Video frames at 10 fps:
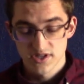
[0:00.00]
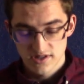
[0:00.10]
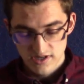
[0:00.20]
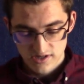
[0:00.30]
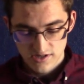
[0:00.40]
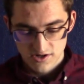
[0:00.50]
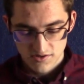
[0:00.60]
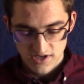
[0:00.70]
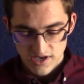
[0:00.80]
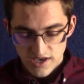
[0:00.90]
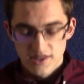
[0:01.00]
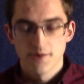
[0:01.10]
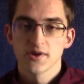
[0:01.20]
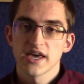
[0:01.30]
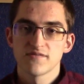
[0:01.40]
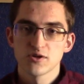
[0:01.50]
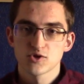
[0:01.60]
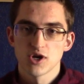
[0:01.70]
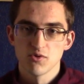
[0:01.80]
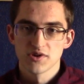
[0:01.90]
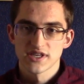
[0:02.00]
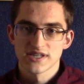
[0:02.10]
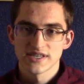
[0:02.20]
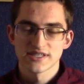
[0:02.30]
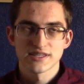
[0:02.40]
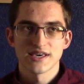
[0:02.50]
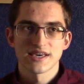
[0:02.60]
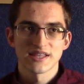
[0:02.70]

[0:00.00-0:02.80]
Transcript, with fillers: but, you know, they really have no trouble with it, is the thing.